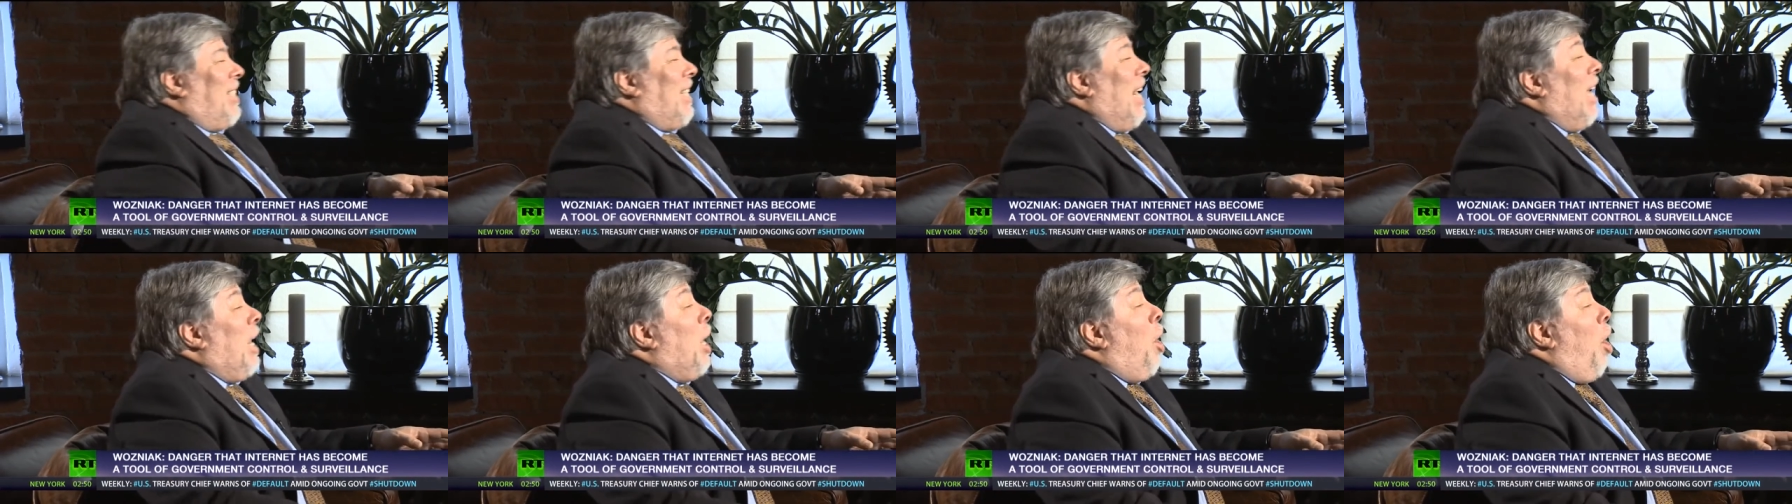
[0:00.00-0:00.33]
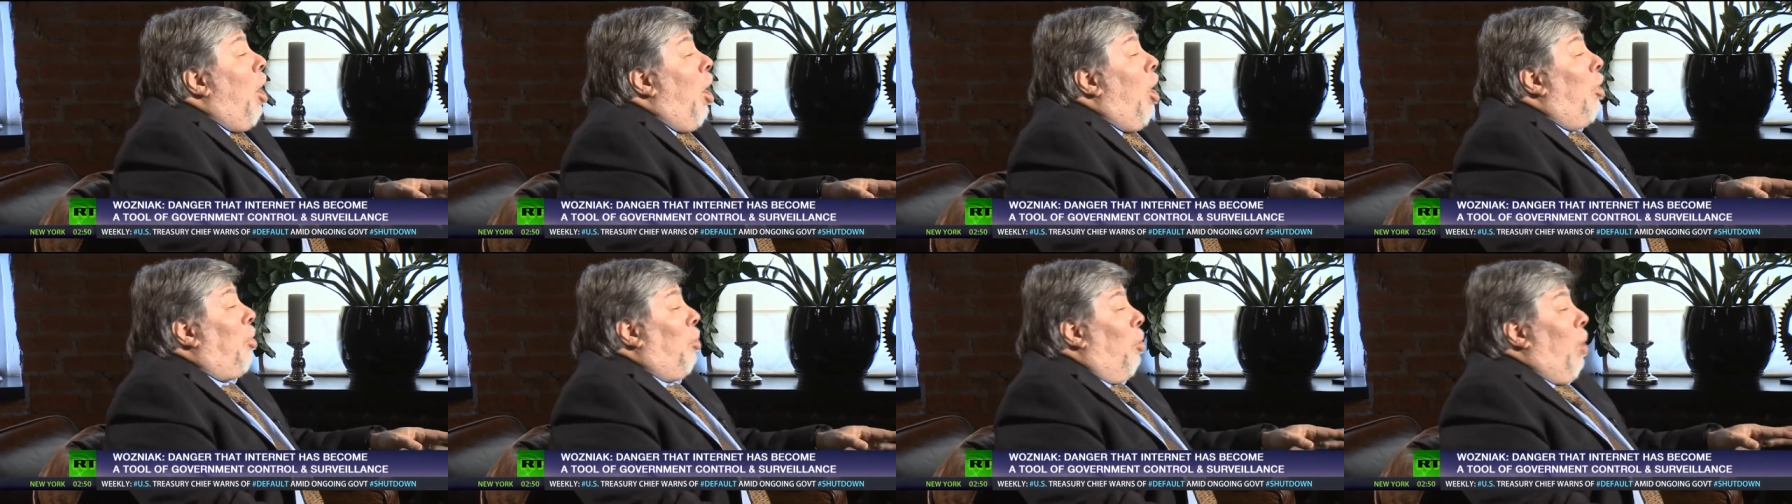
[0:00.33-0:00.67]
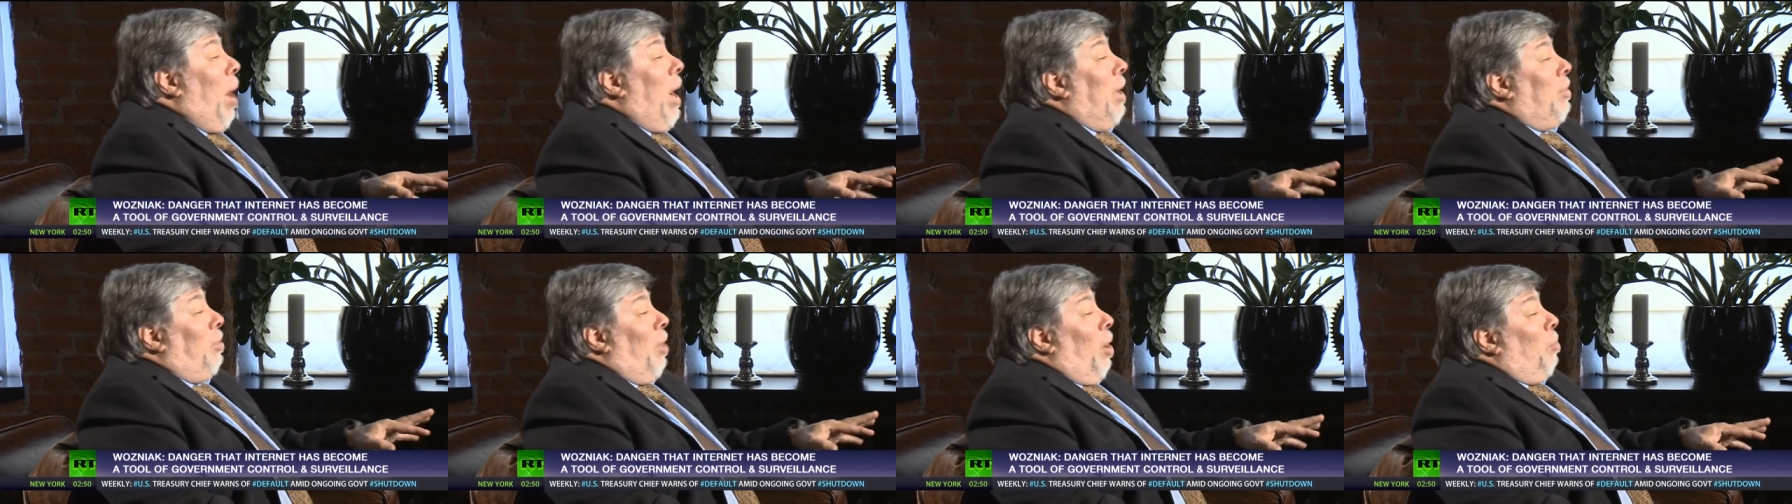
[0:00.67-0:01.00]
that. Although
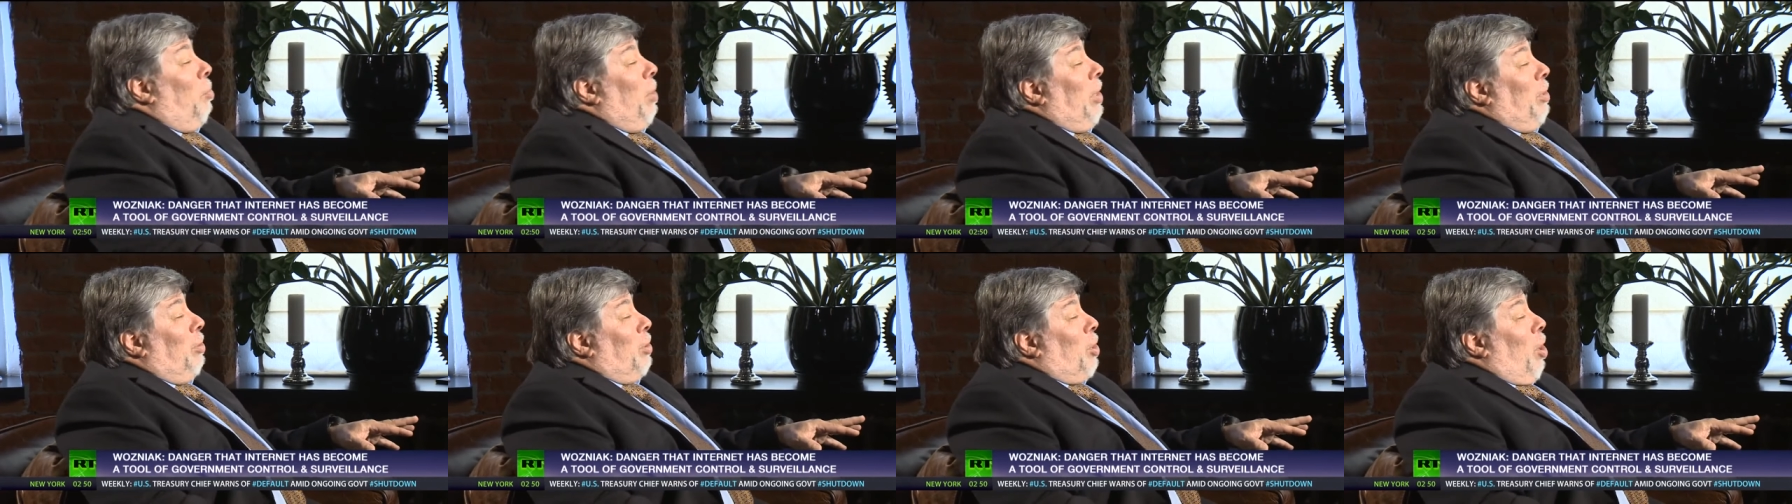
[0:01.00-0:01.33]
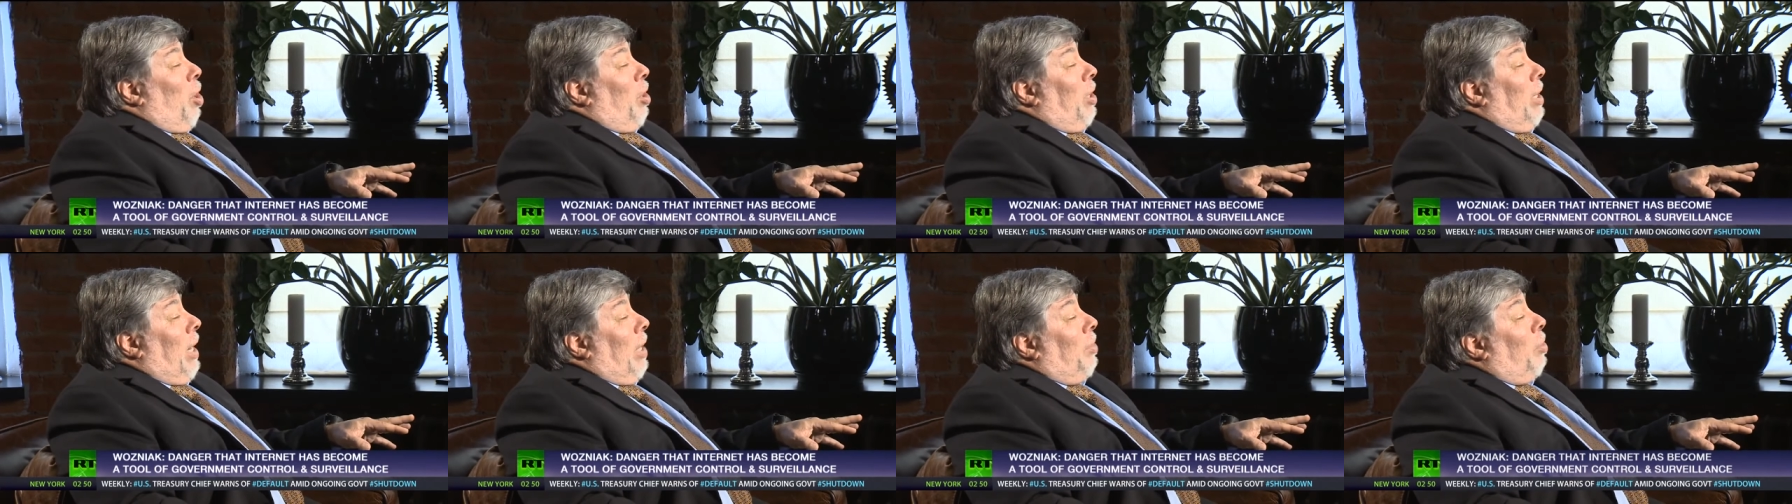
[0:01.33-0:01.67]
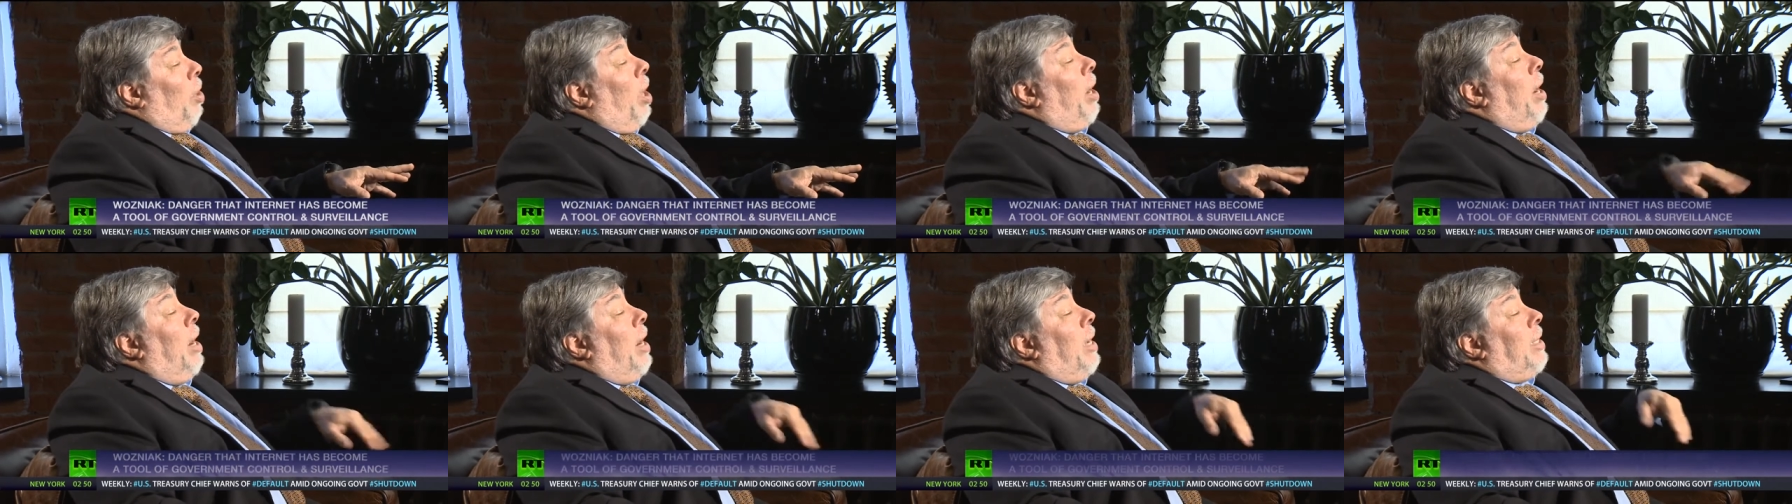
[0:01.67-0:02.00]
I thought when you started,
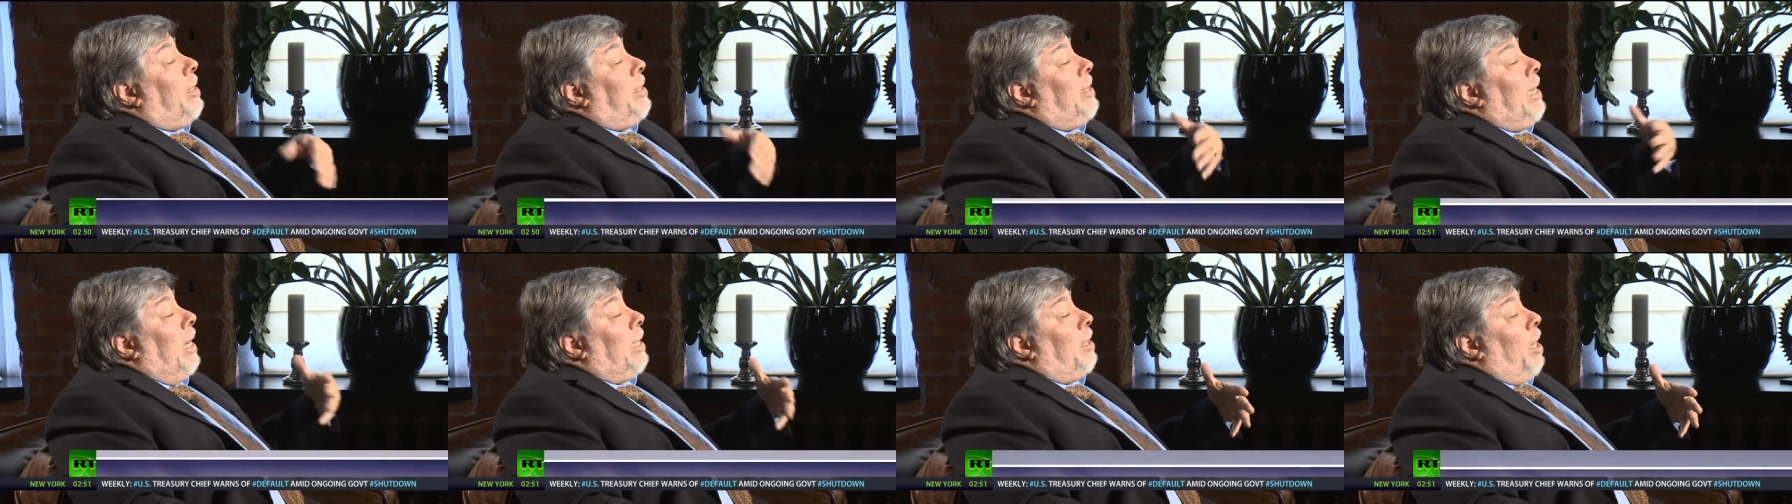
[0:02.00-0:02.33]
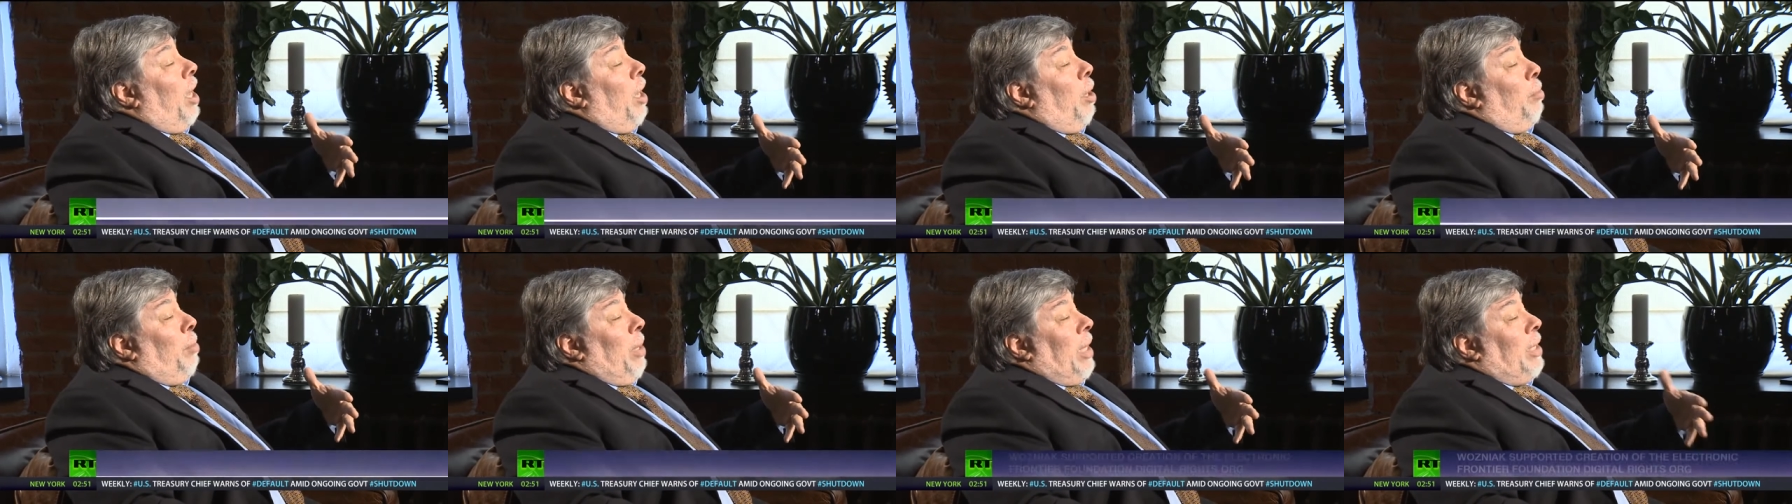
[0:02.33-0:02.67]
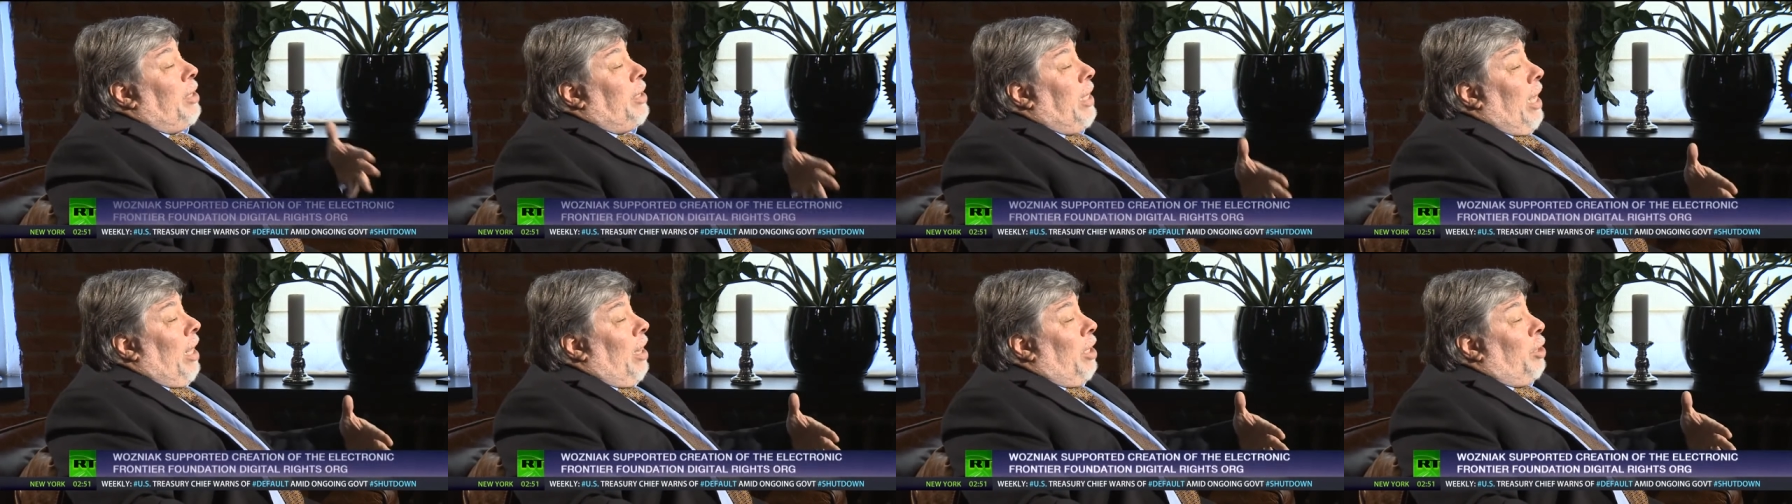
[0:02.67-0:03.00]

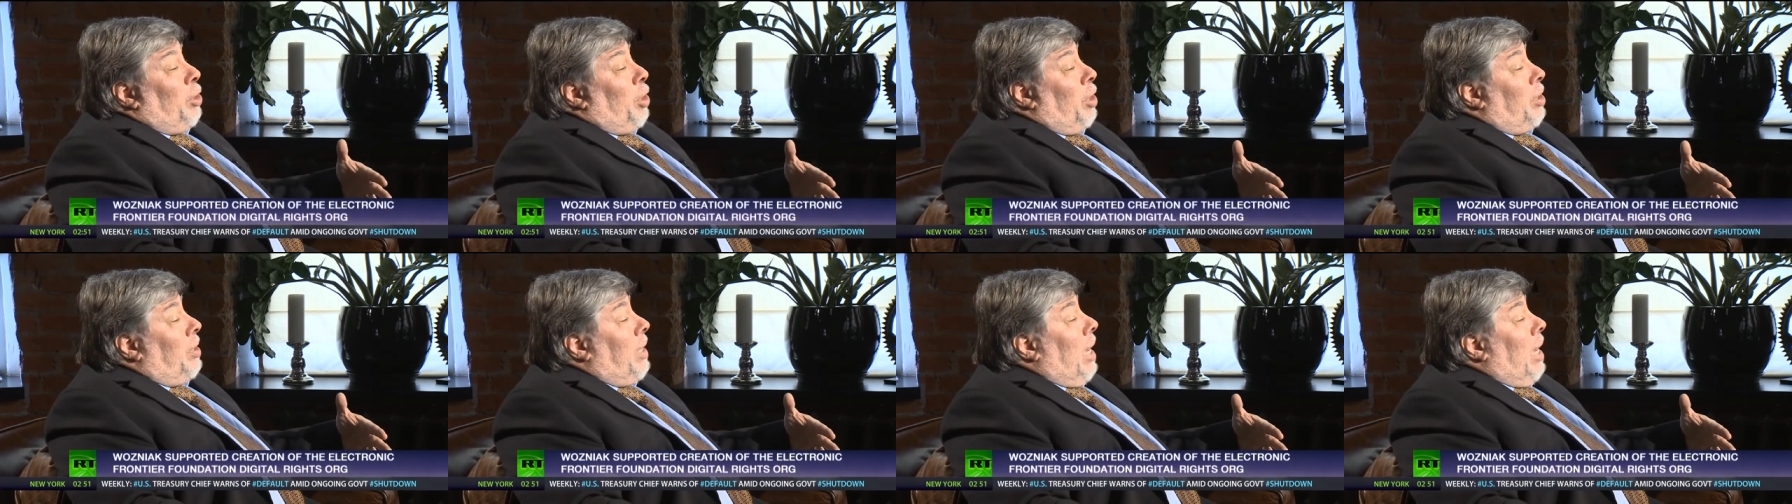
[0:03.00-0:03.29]
intelligence